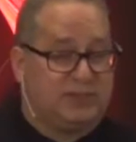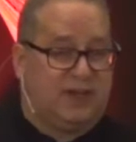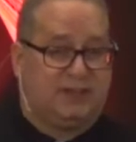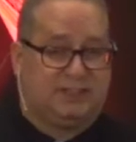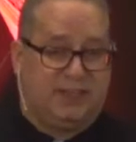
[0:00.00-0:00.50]
to what
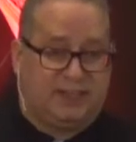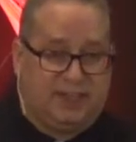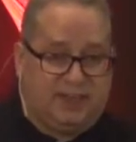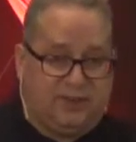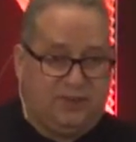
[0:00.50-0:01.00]
God's
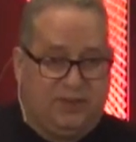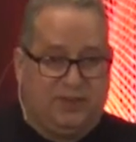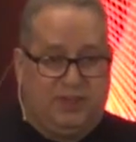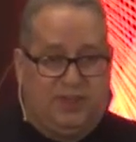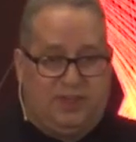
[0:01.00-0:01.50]
telling you.
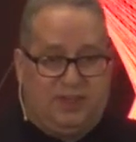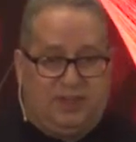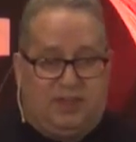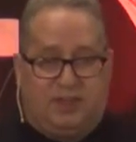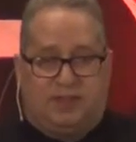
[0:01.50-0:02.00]

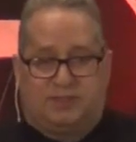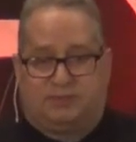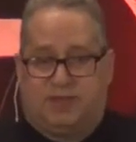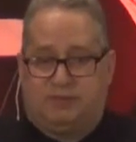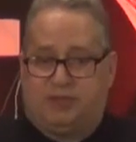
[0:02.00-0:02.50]

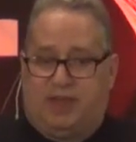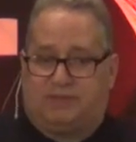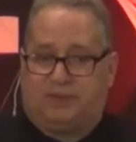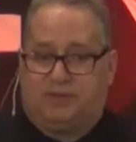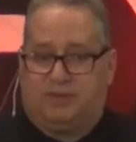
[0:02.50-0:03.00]
Sometimes you
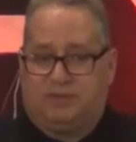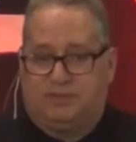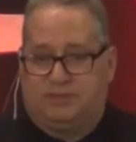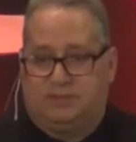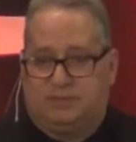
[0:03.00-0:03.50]
have
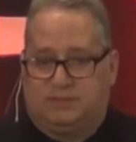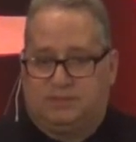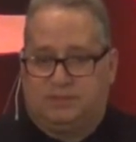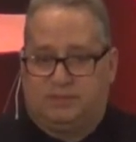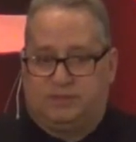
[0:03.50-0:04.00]
to
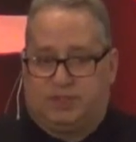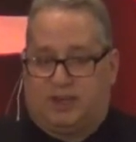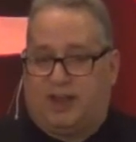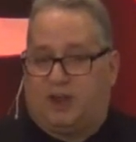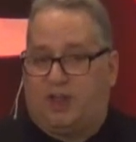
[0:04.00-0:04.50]

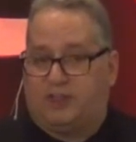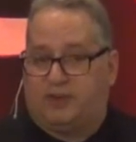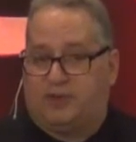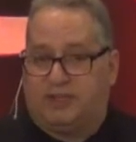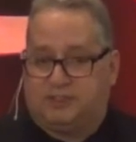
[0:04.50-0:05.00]
shut out all the
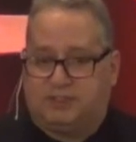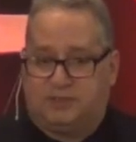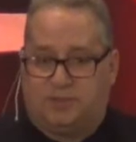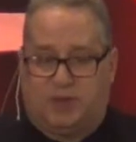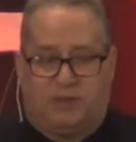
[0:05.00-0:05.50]

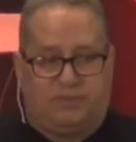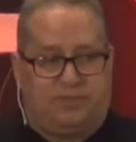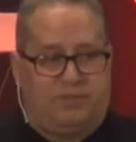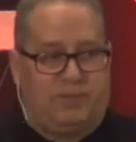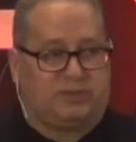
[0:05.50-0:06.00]
noise. You know,
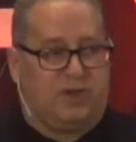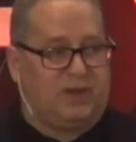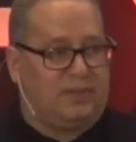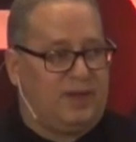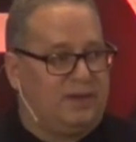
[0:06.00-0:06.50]
people
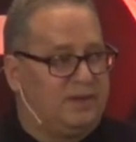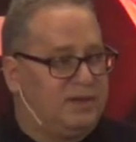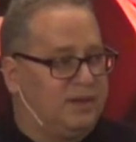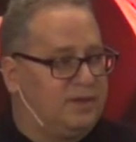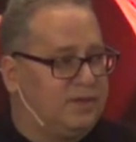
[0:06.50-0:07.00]
talk about
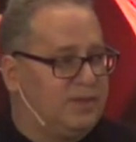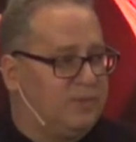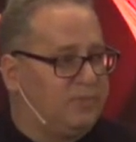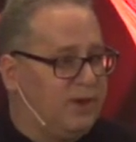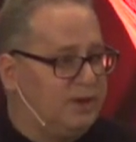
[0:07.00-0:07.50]

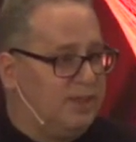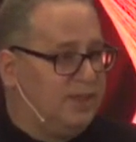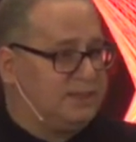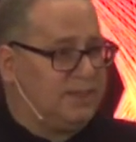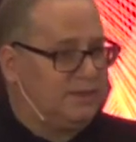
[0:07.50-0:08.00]
their prayer
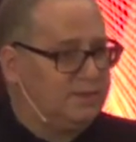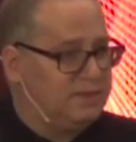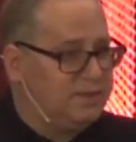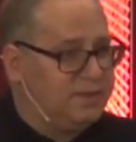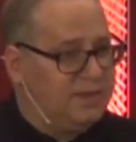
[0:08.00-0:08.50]
closet.
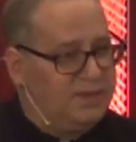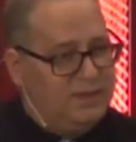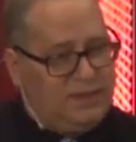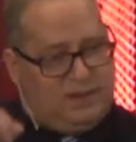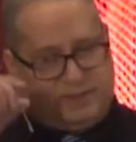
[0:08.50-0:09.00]

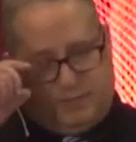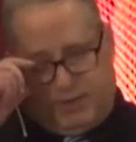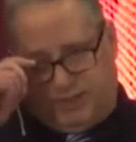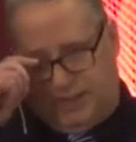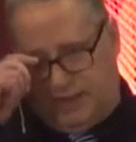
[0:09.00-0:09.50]
Heard
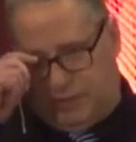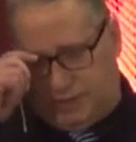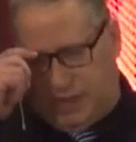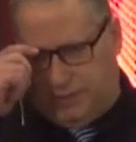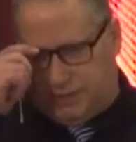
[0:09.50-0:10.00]
somebody say that
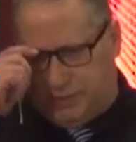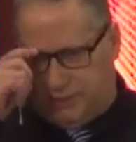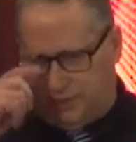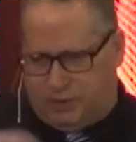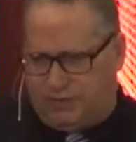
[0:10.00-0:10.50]
one time, and
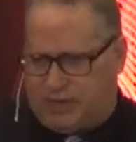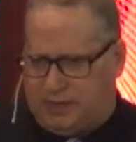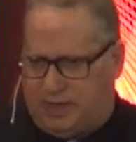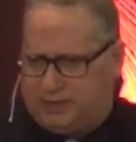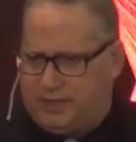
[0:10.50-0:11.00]
somebody says, you have a
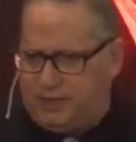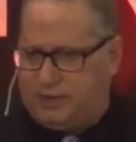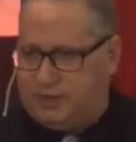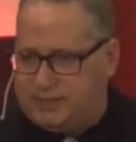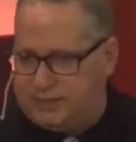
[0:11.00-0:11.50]
closet you
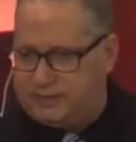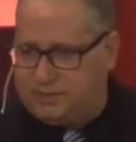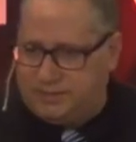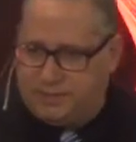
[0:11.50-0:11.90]
go into?